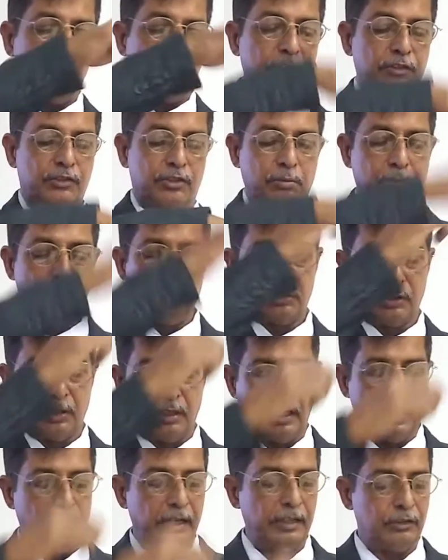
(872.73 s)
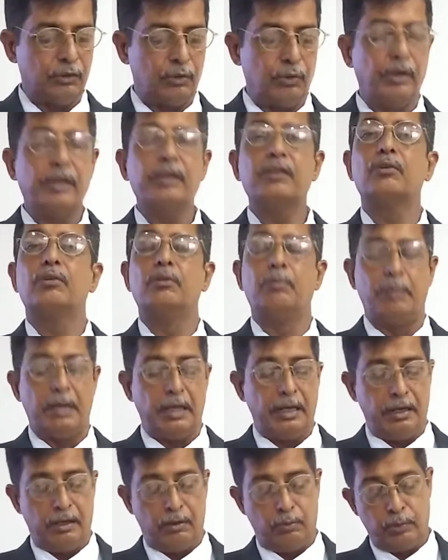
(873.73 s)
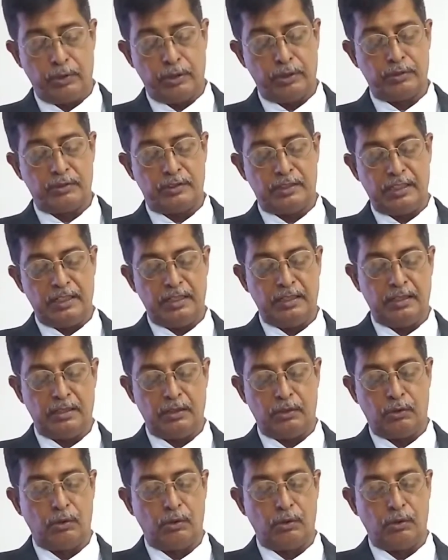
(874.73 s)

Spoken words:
I know that oil is going, I can see oil here,